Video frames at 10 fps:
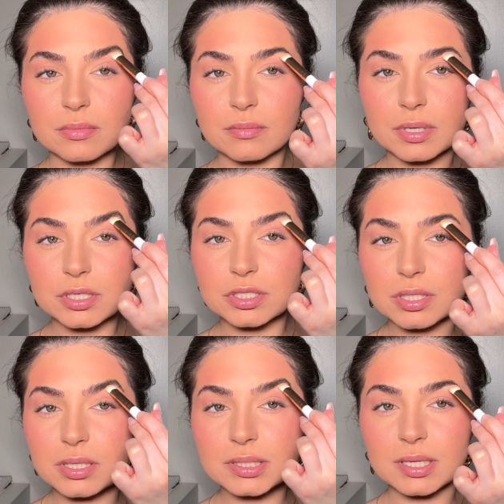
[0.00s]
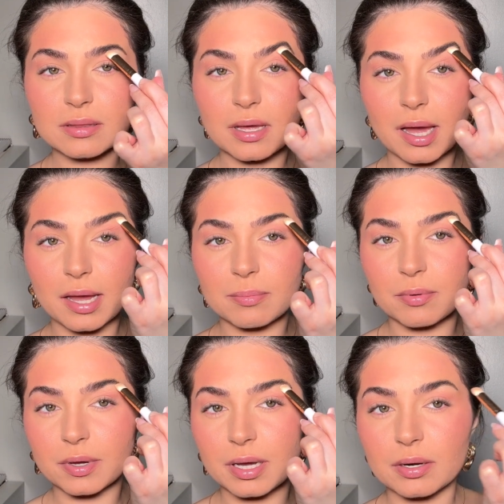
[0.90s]
But just at the high
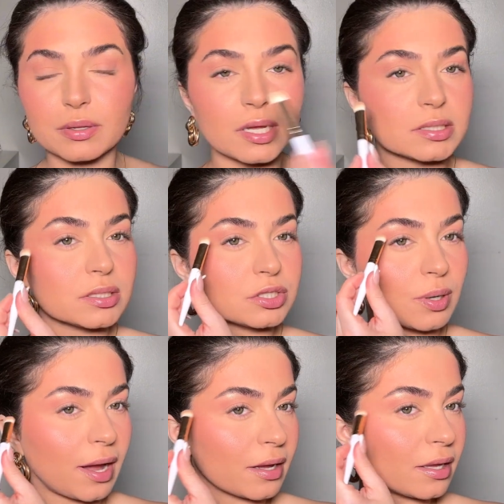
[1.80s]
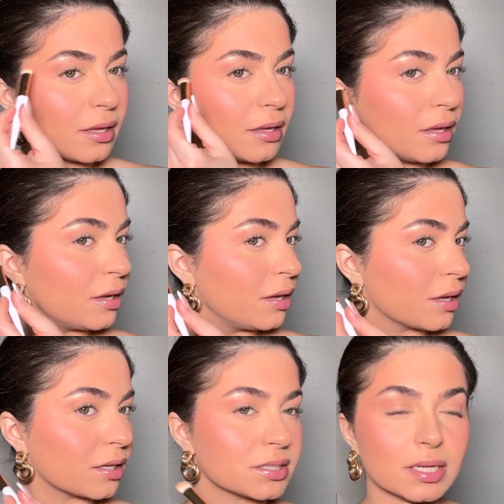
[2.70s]
point. I don't like to drag it
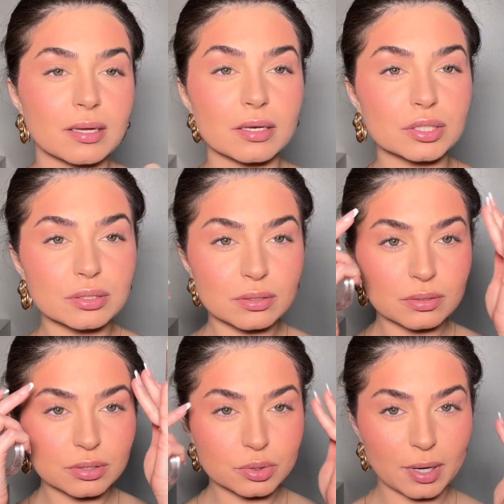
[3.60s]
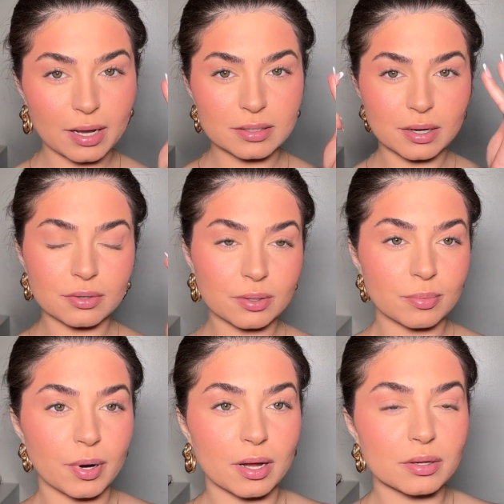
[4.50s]
because it can drag down your
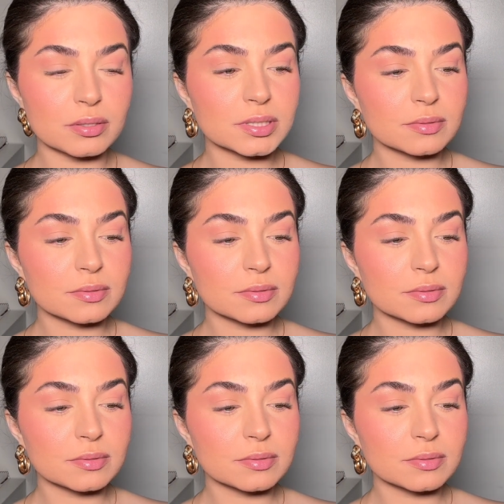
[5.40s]
brows.